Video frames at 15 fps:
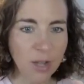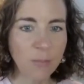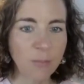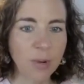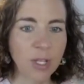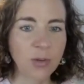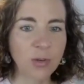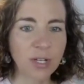
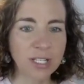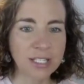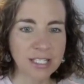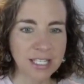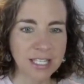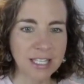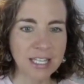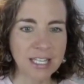but you can
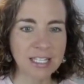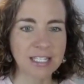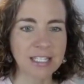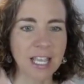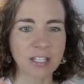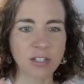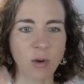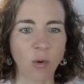see that it
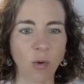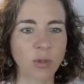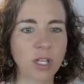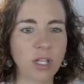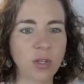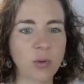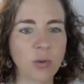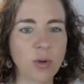says only
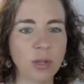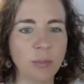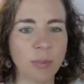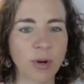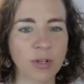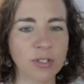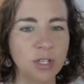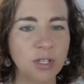you and the
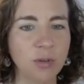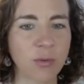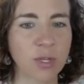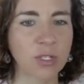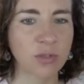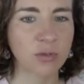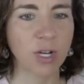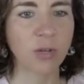person you
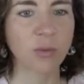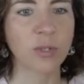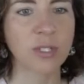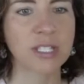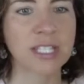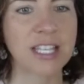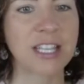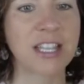restrict will see